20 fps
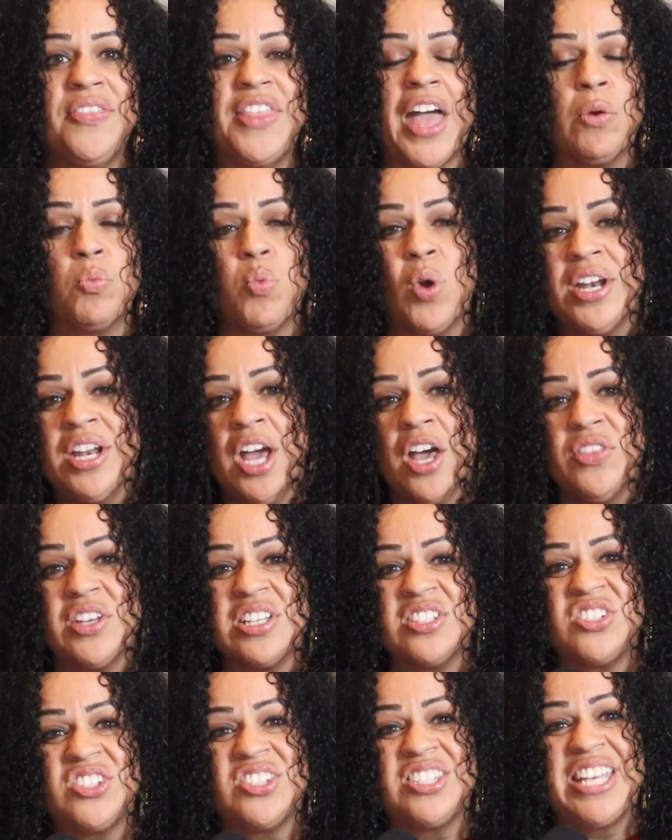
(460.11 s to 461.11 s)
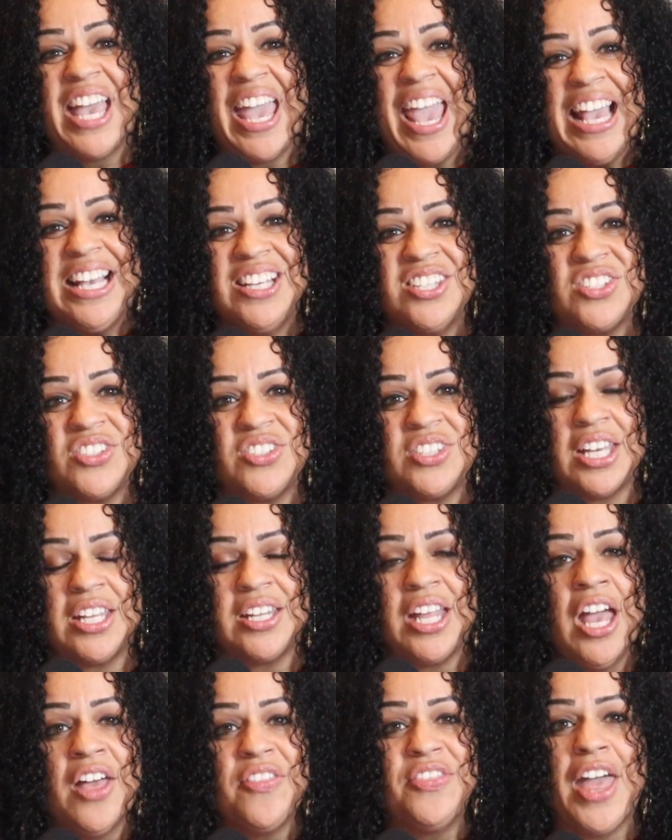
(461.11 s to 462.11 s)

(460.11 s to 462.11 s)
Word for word: that when others taste it,